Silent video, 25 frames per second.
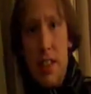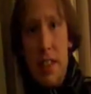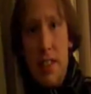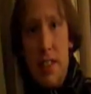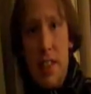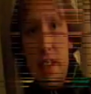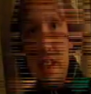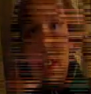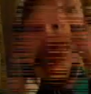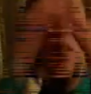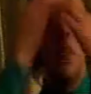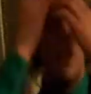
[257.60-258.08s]
like
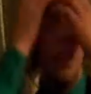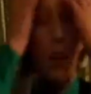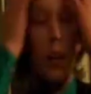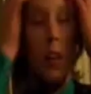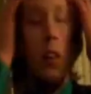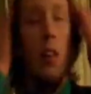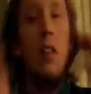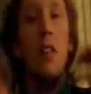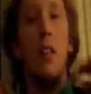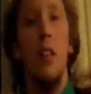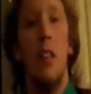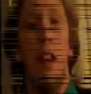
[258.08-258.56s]
this.
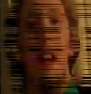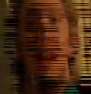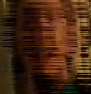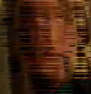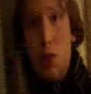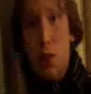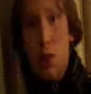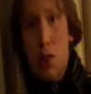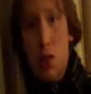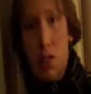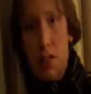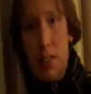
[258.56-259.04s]
And
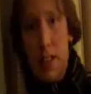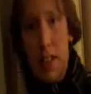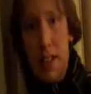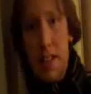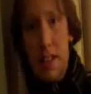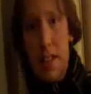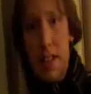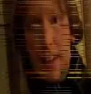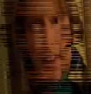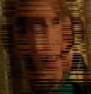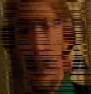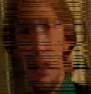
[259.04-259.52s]
you'll look like
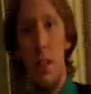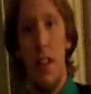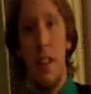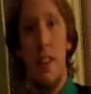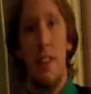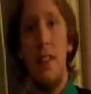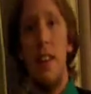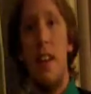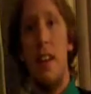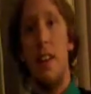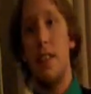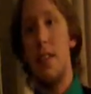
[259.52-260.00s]
this. Look
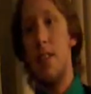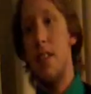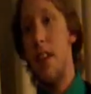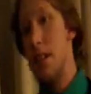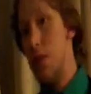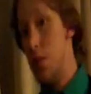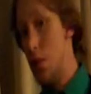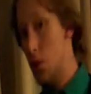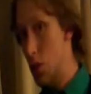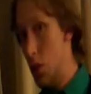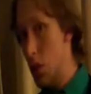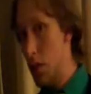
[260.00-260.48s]
like this.
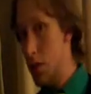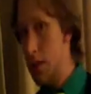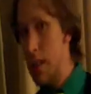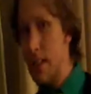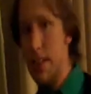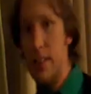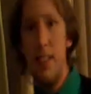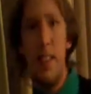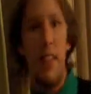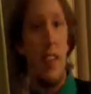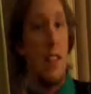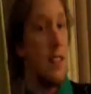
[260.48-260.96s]
And you'll look
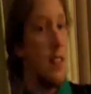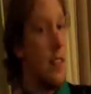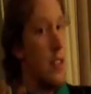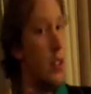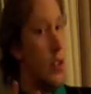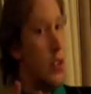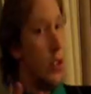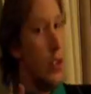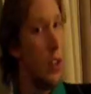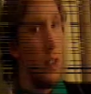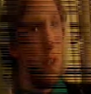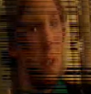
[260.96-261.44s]
like this. And
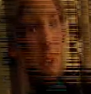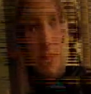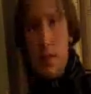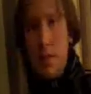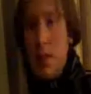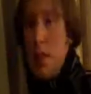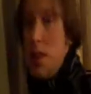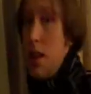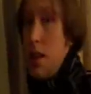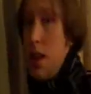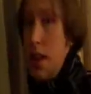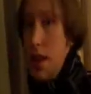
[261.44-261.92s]
you'll look like
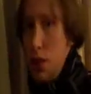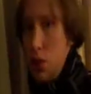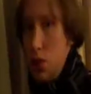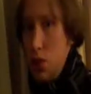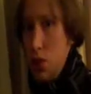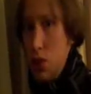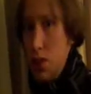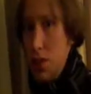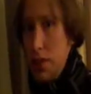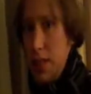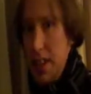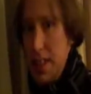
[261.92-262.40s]
and you'll
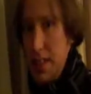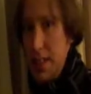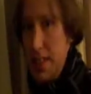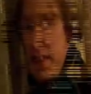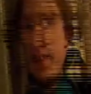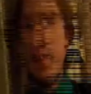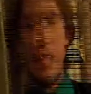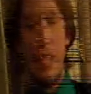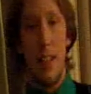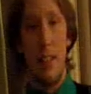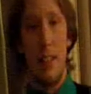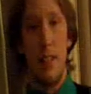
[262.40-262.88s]
look like
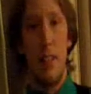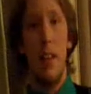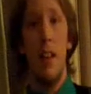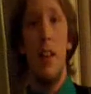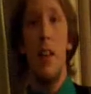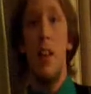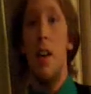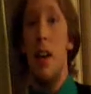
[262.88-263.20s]
this.